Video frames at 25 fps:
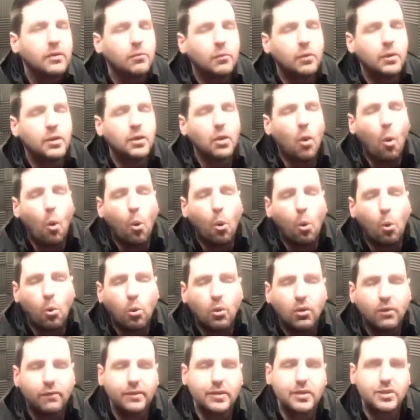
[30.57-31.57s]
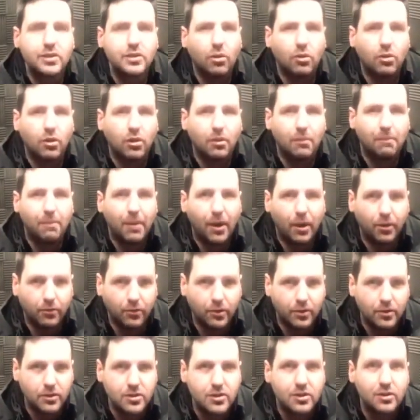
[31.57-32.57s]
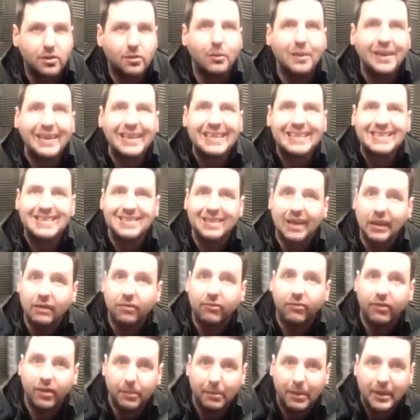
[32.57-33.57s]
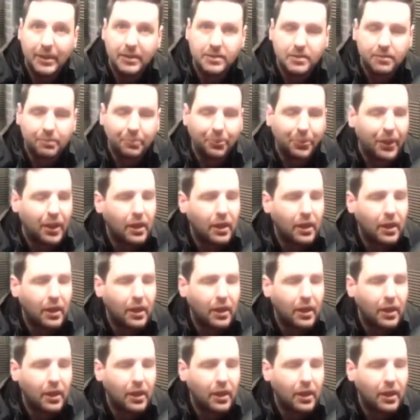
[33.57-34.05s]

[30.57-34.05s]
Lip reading: with all of its stock components within safe limits.